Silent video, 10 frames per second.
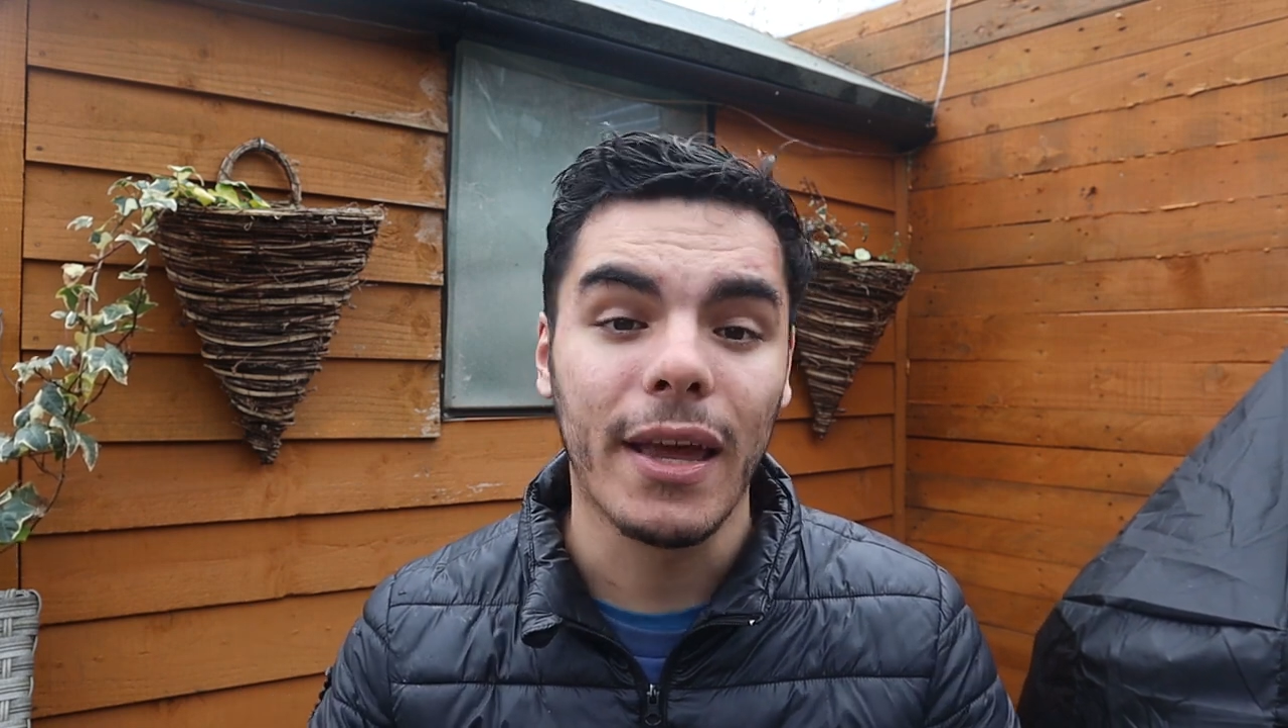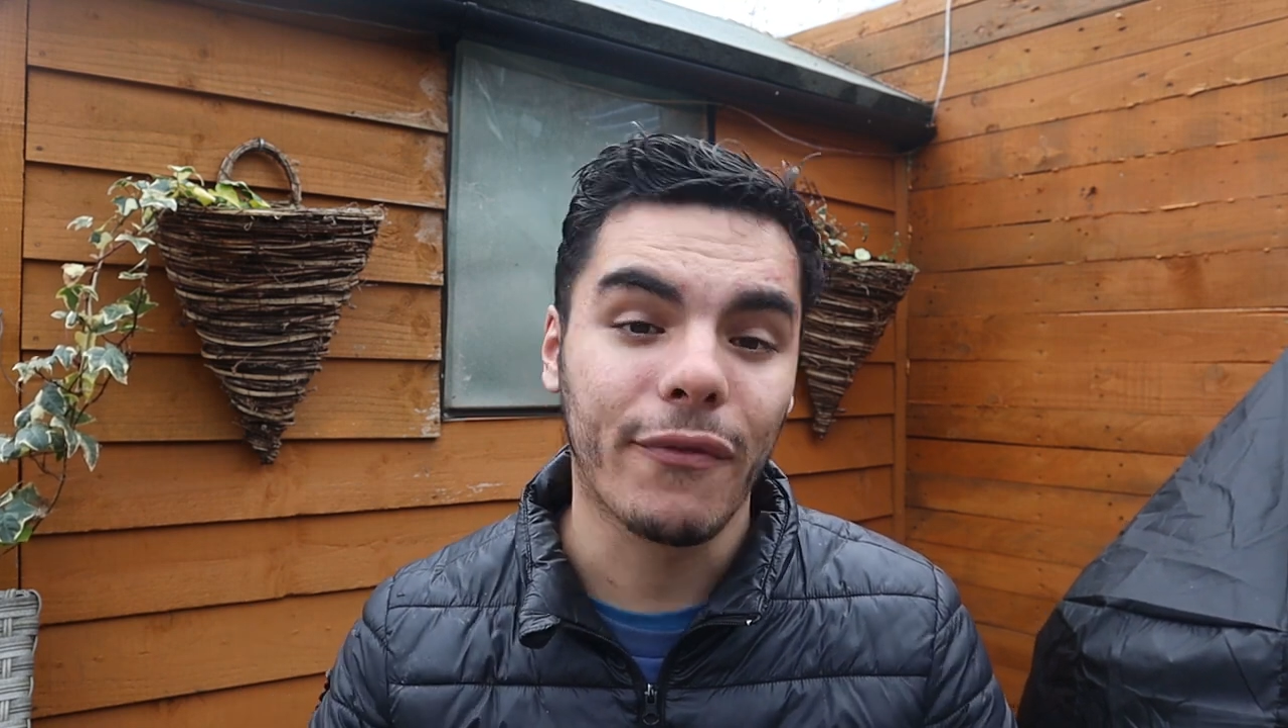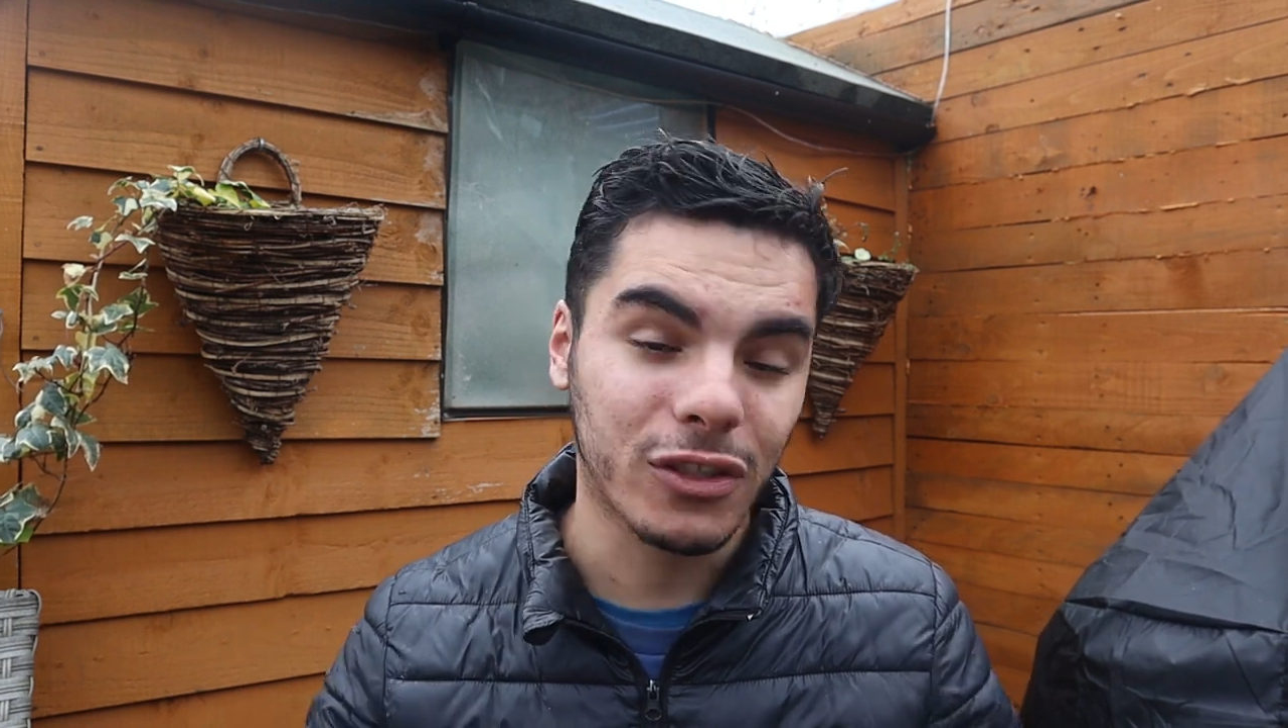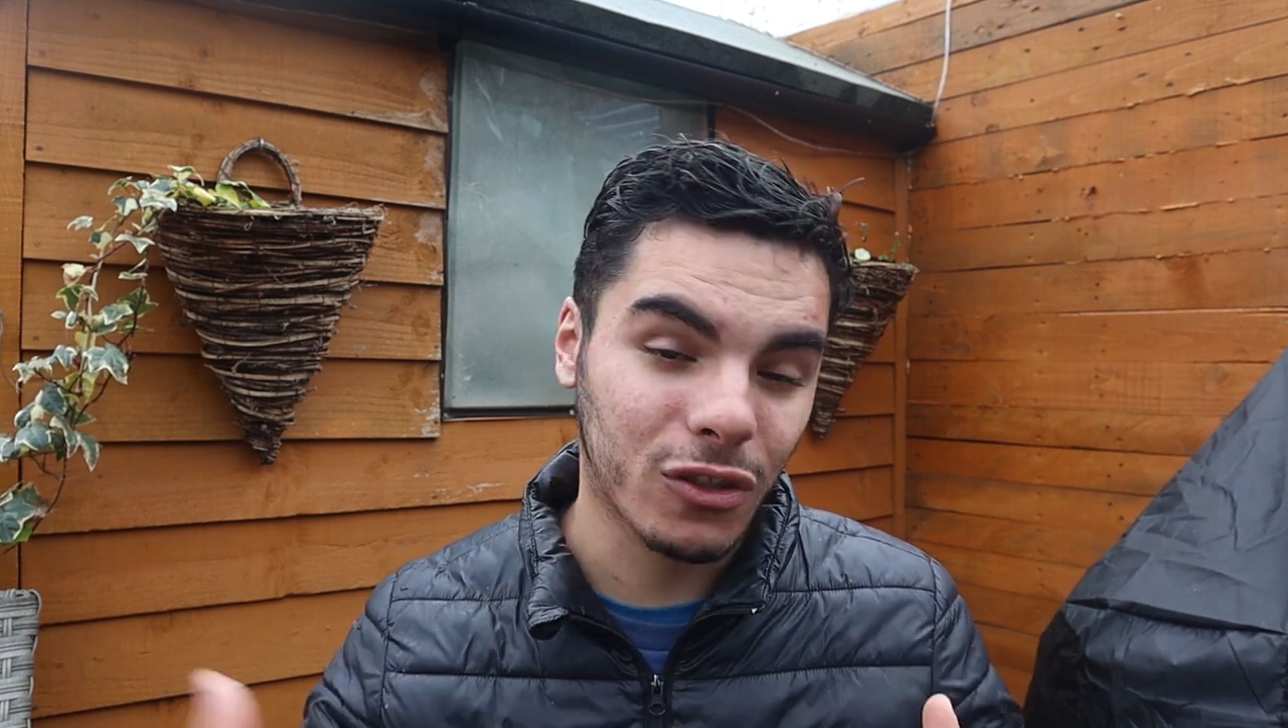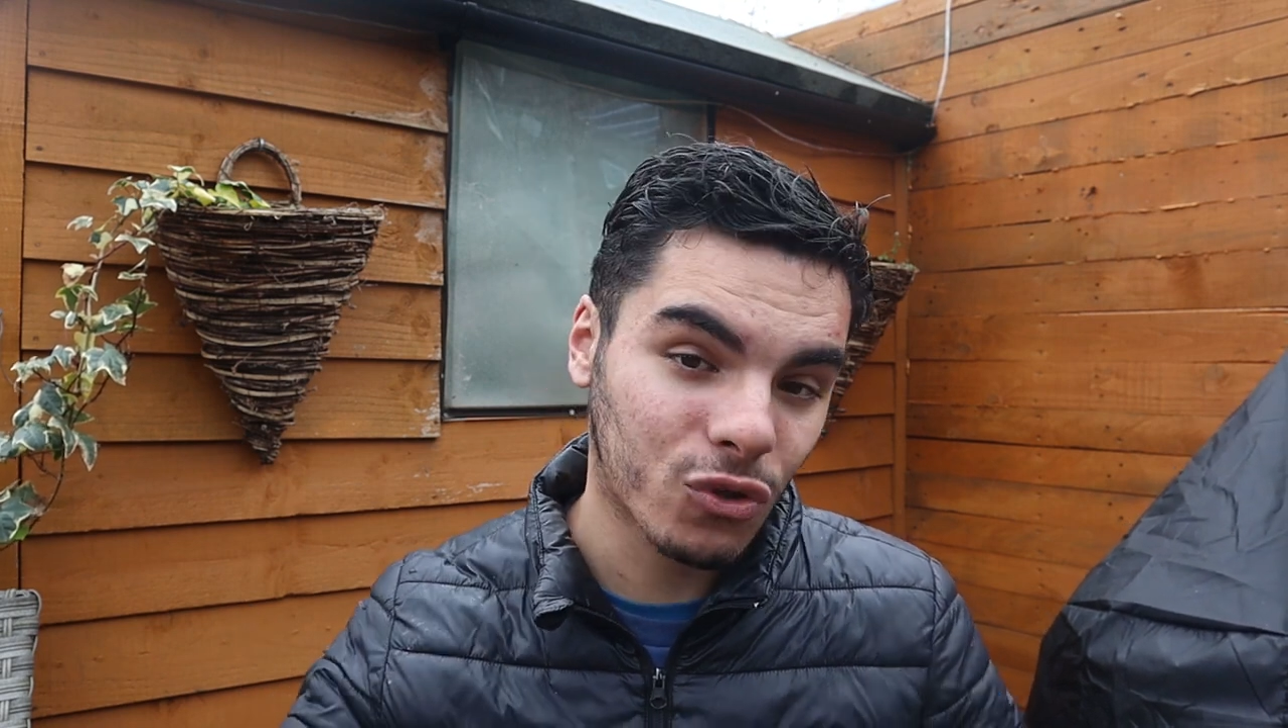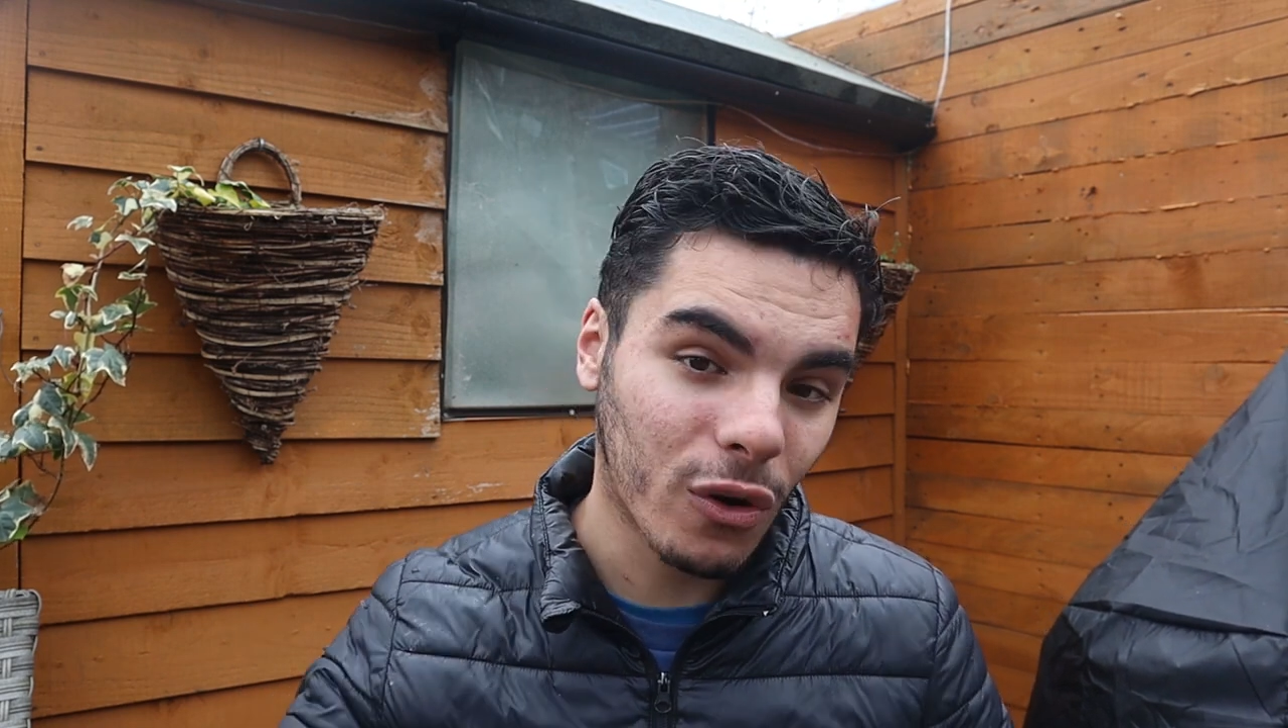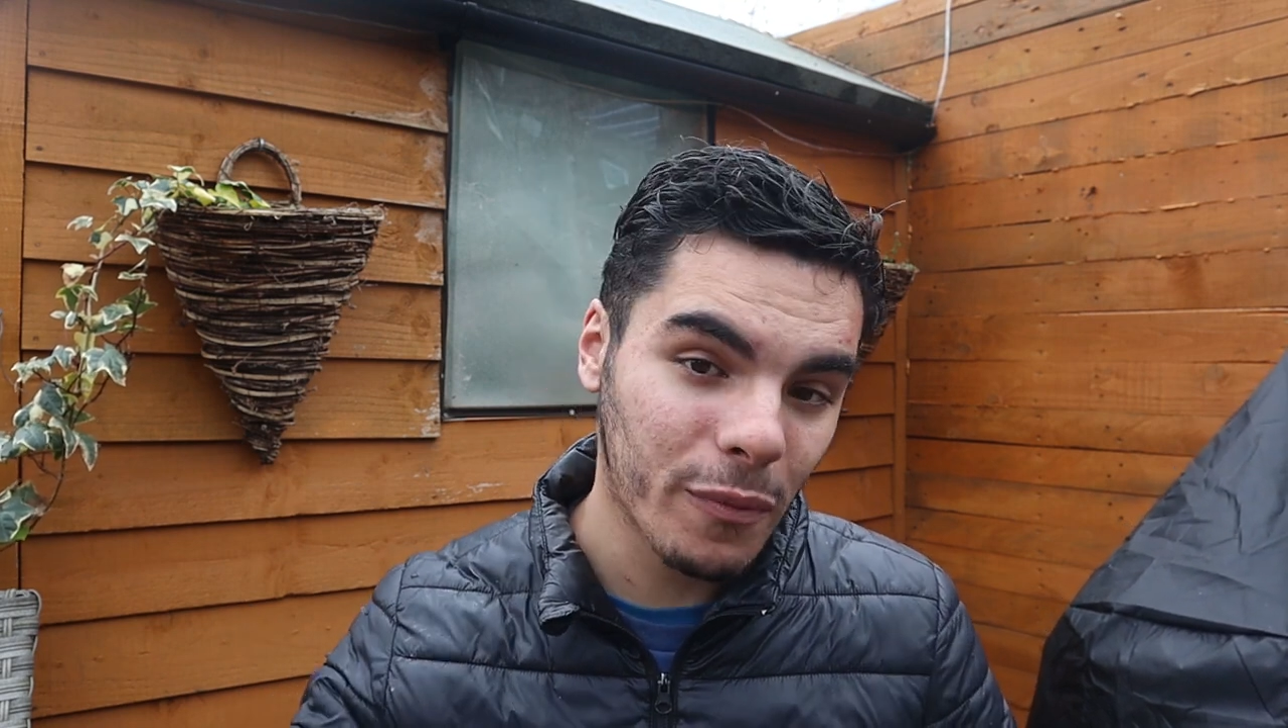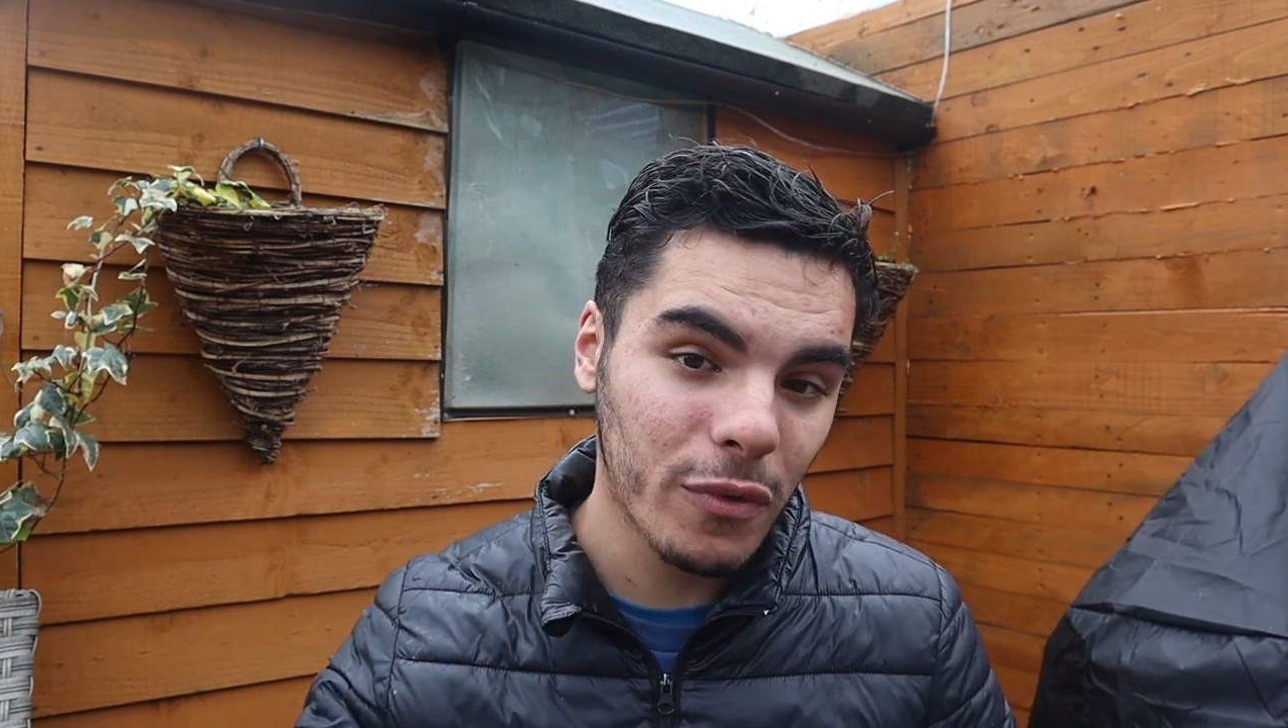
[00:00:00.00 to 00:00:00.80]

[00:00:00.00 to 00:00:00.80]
if it's a strong